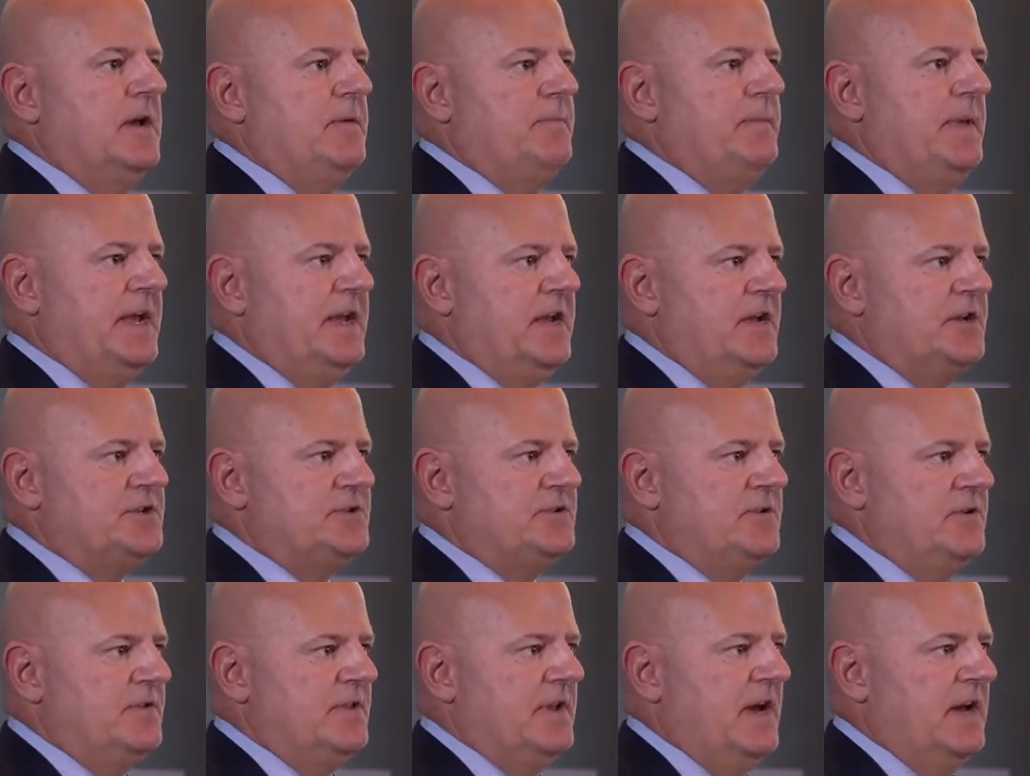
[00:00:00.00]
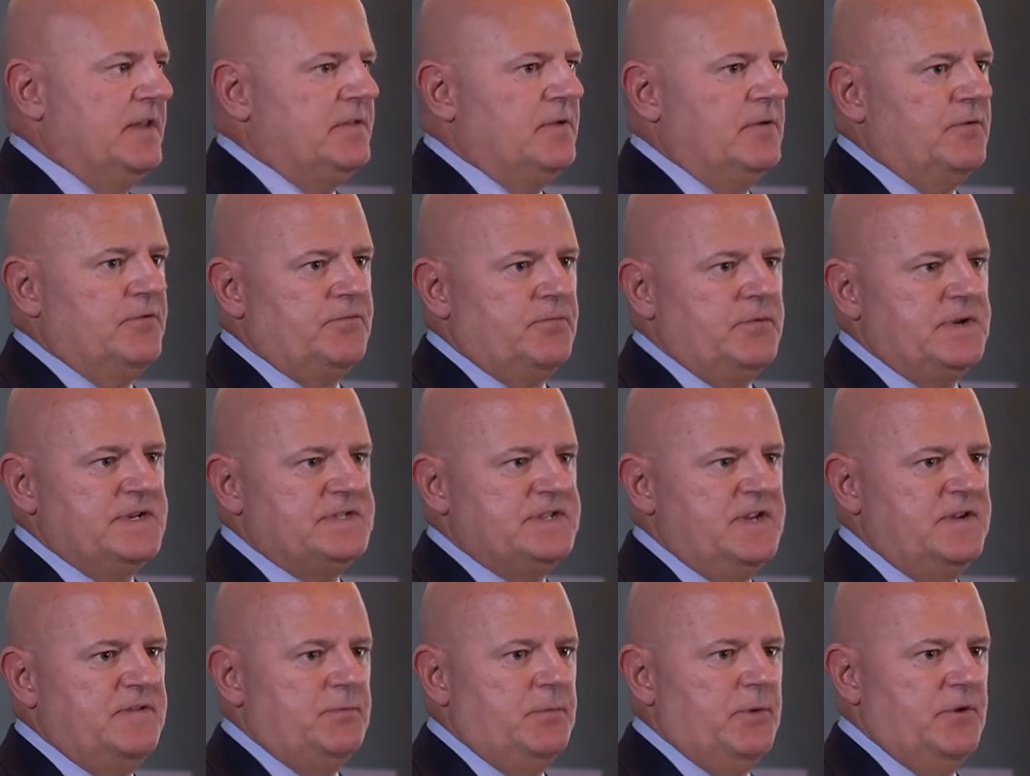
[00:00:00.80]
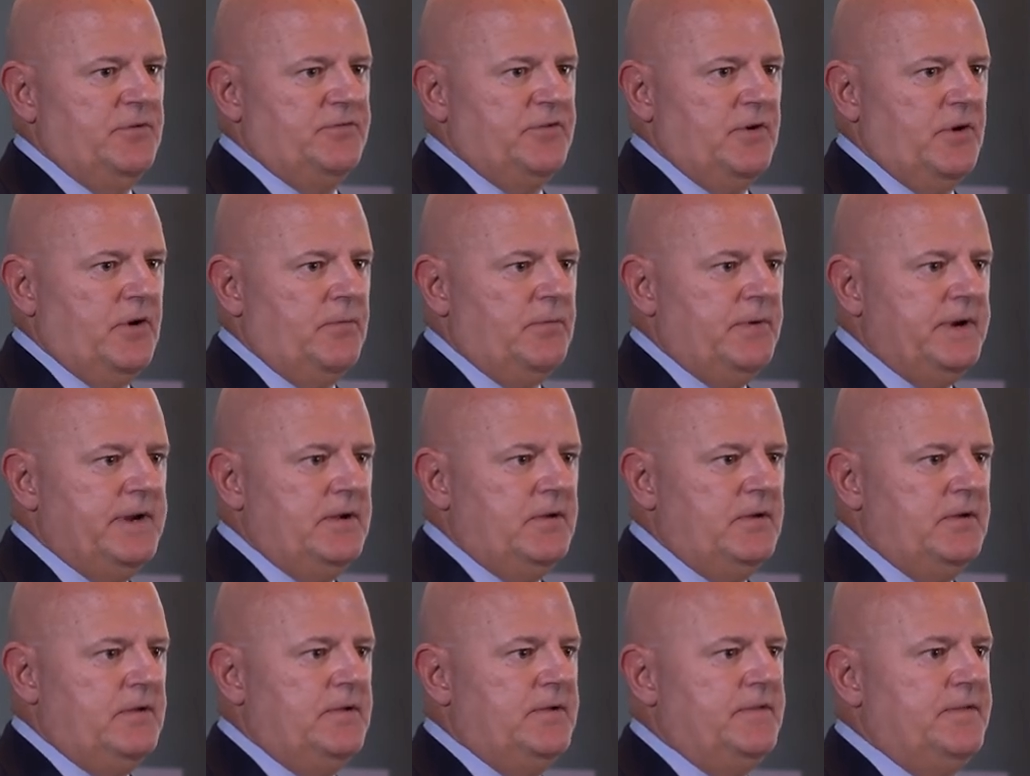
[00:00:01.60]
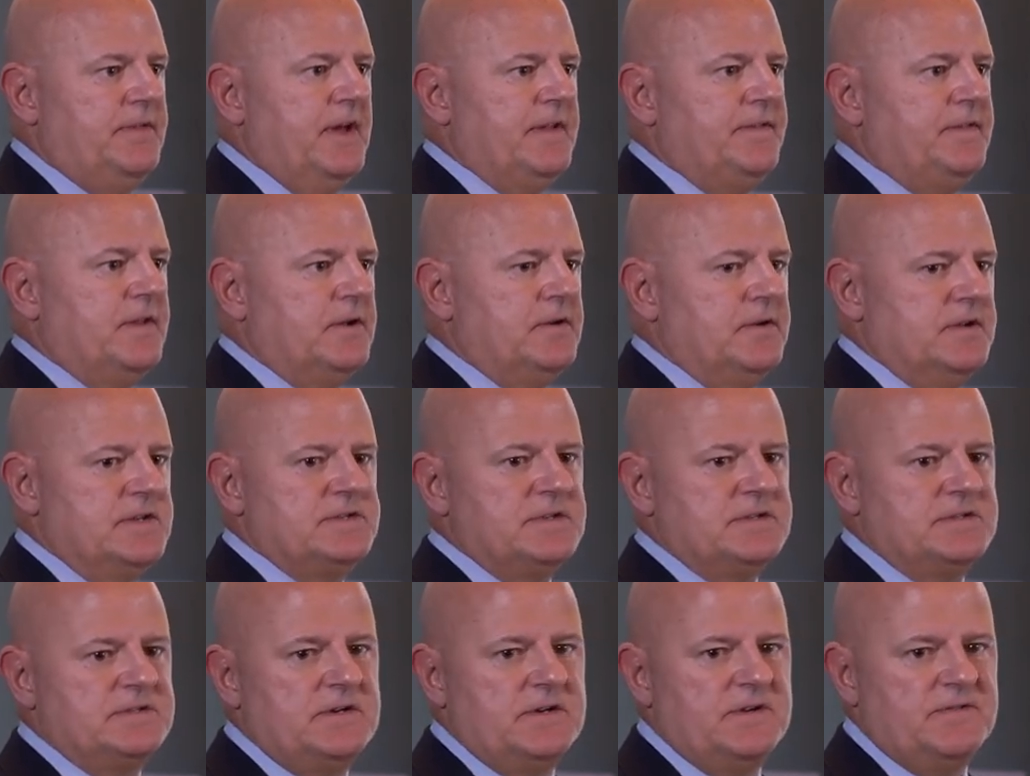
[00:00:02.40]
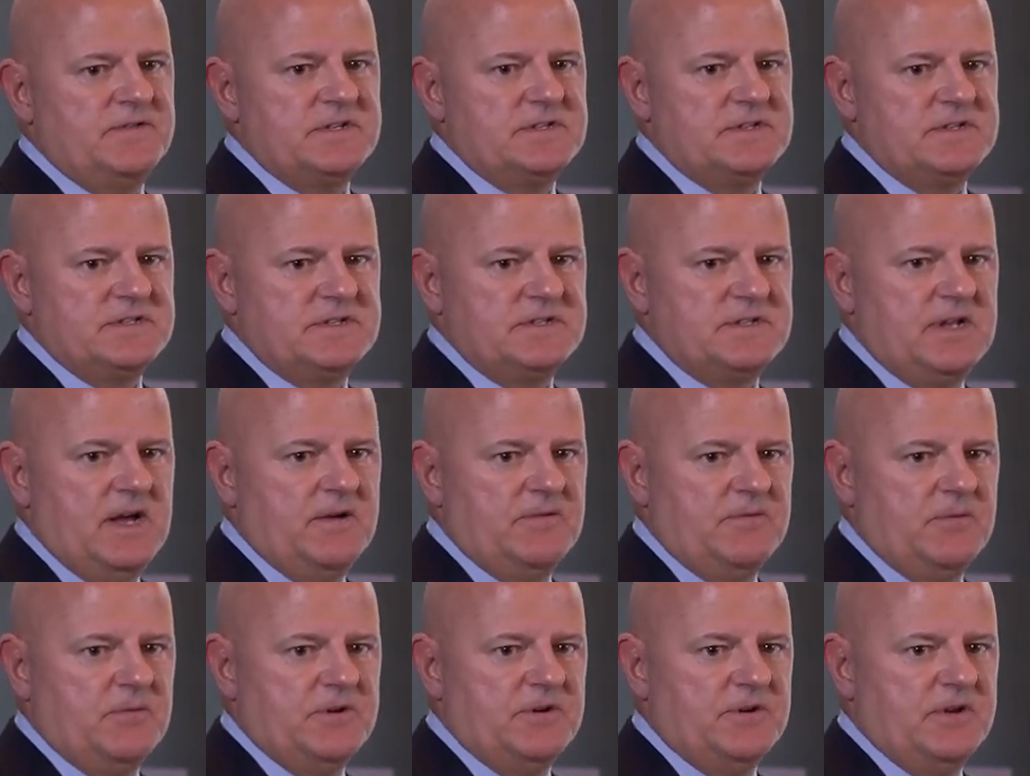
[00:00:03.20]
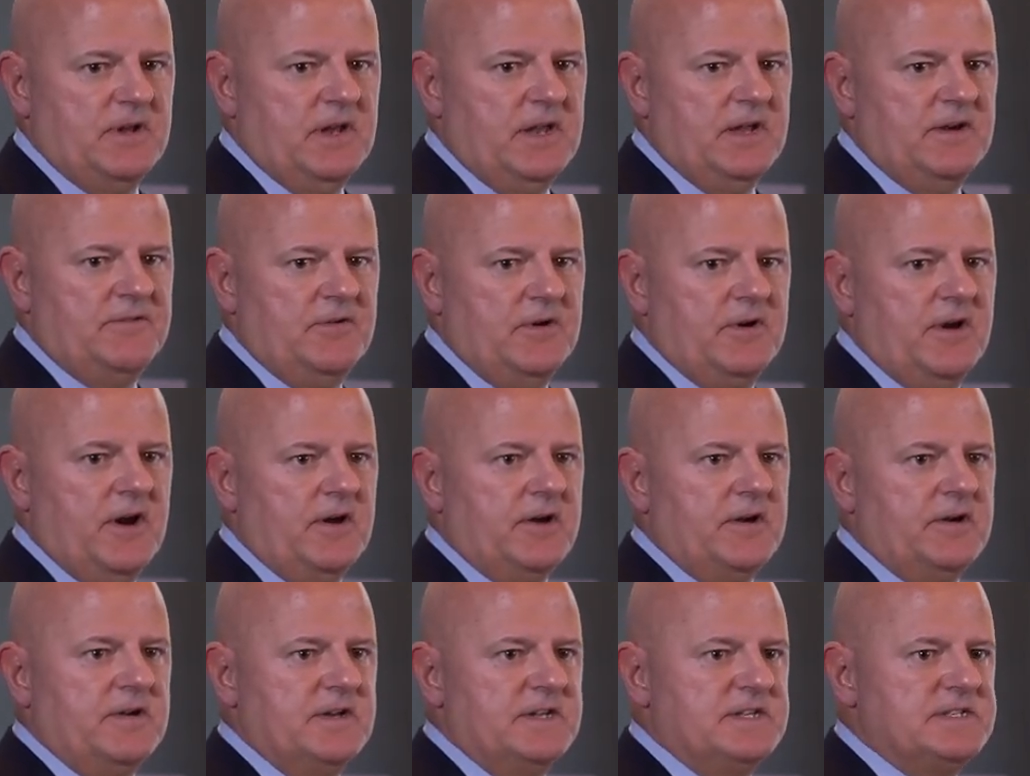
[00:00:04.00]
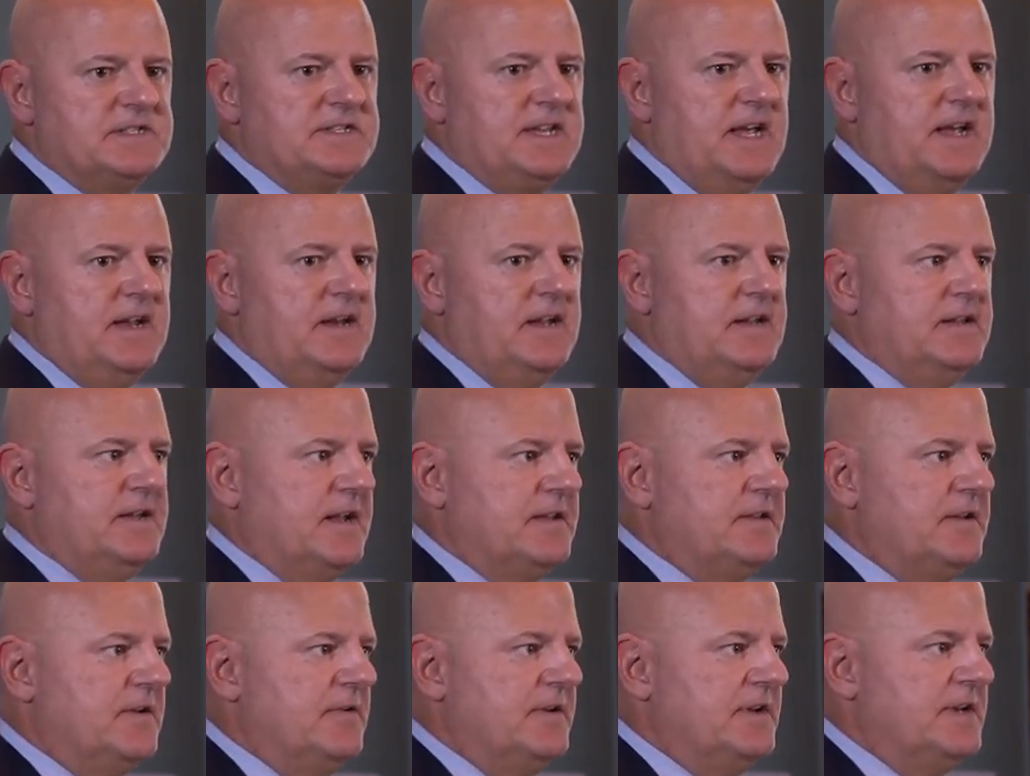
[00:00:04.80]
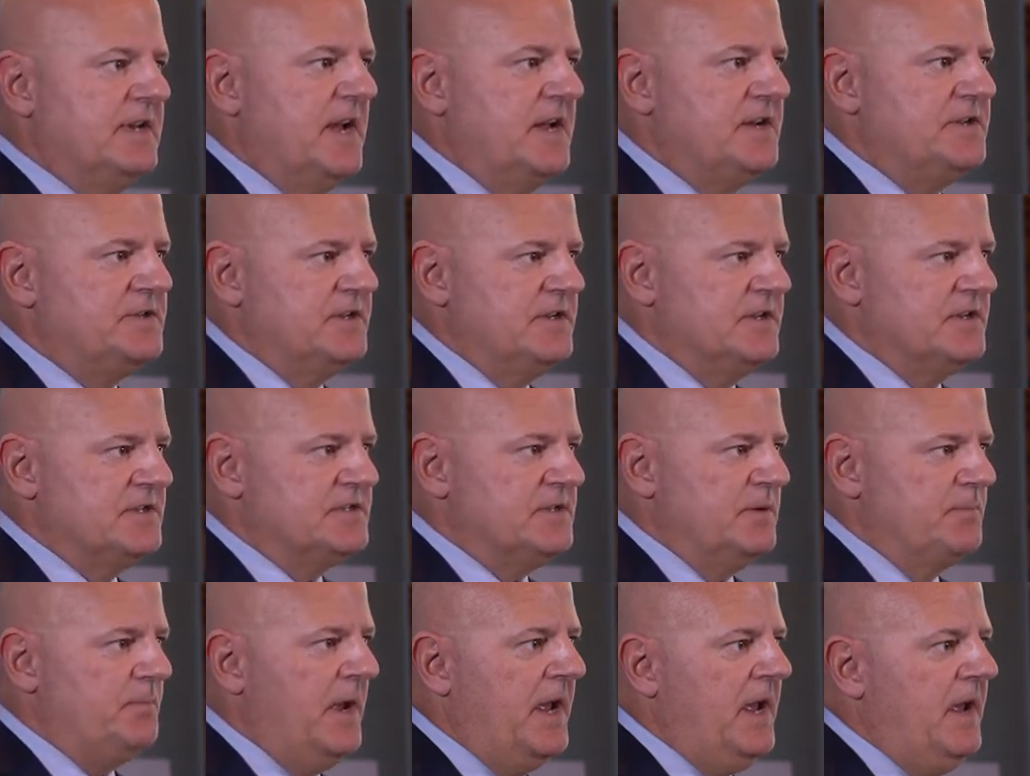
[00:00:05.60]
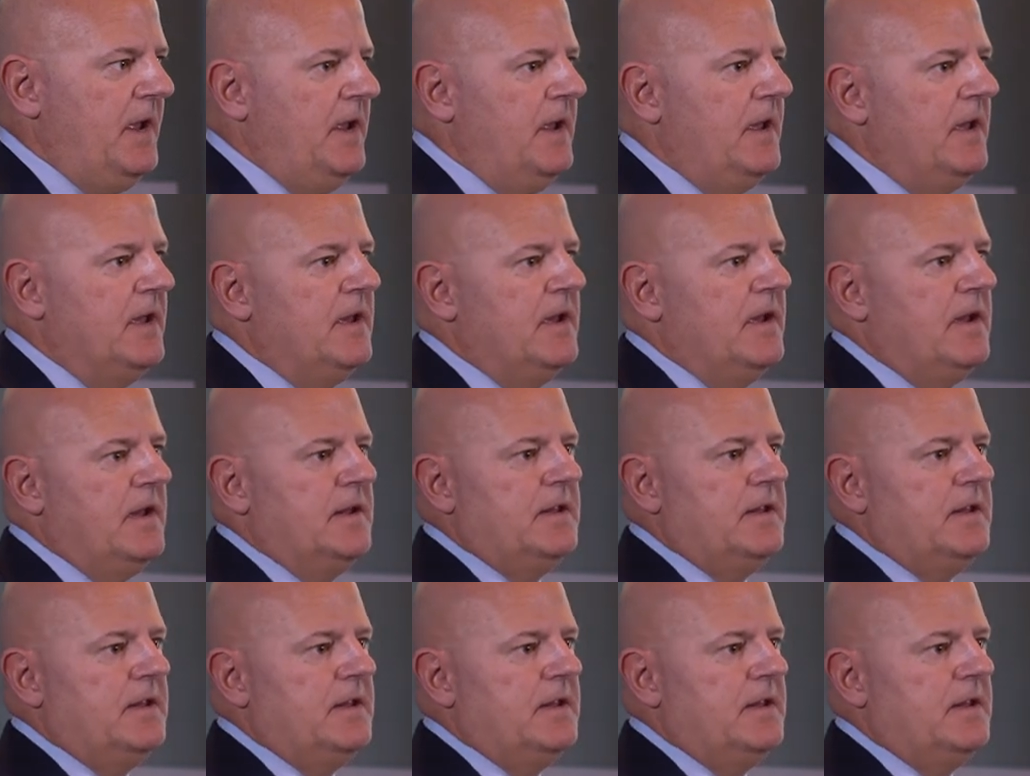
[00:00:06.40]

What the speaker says: making sure that those receivables are real, that the goods and services that were delivered are in good standing, that their intention is to pay.